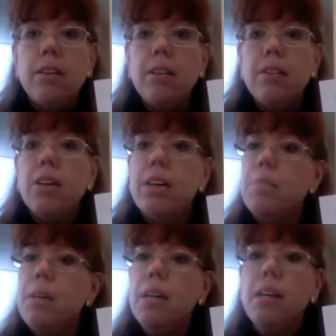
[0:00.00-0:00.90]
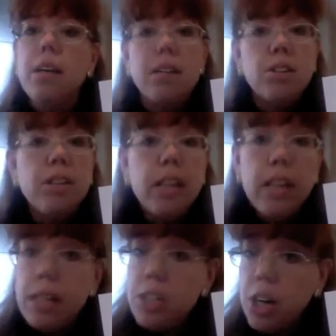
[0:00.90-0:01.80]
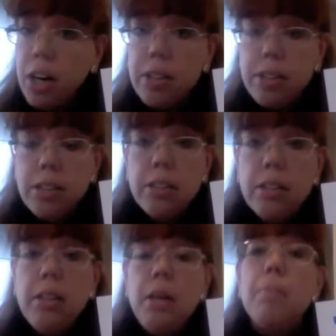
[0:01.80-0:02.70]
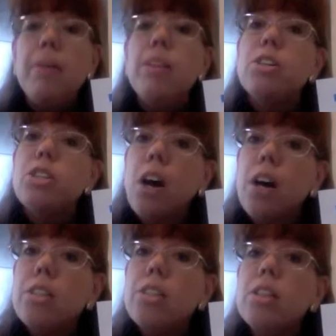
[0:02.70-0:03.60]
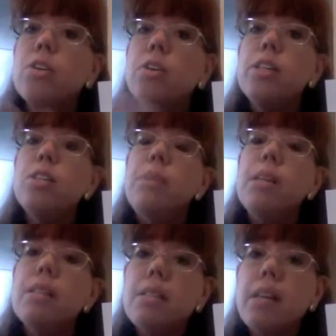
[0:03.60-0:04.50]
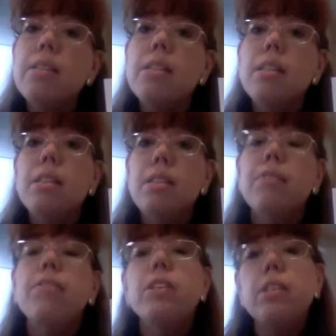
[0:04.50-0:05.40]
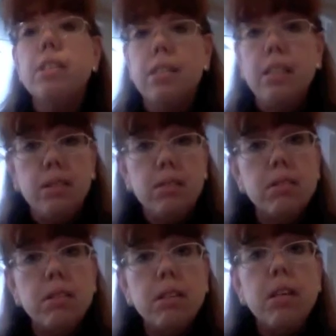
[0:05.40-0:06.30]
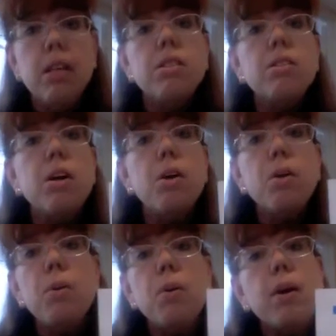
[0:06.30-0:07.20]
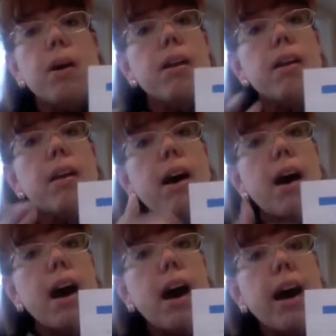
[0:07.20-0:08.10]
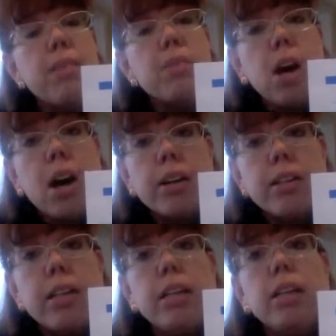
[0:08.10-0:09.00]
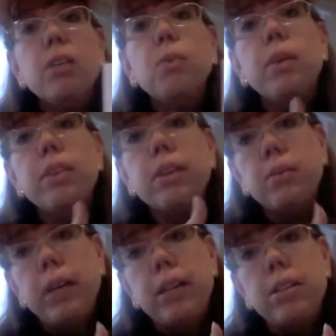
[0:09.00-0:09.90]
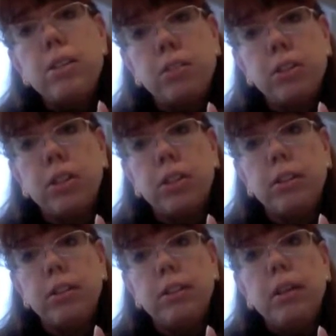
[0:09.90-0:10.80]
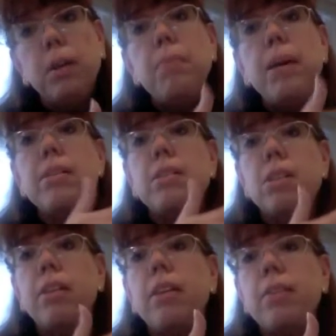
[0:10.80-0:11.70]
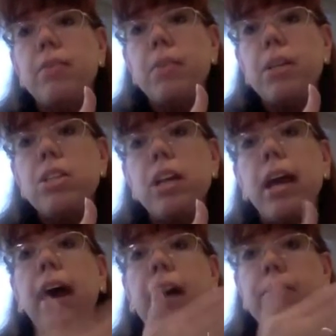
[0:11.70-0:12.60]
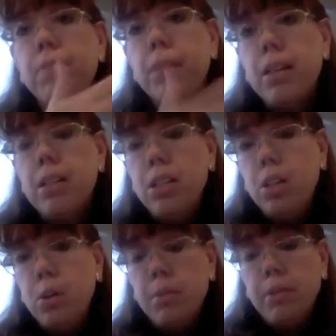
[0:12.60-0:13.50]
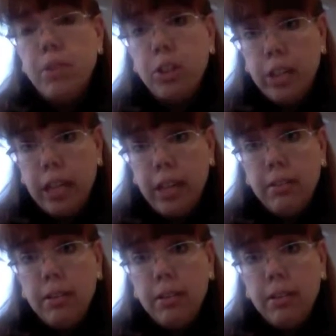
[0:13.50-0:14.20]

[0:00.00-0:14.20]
They're going to be turning in a chart, but their charts are going to be assessing different skills. So I am targeting what they're ready to learn based on the information I have from the continuum of learning.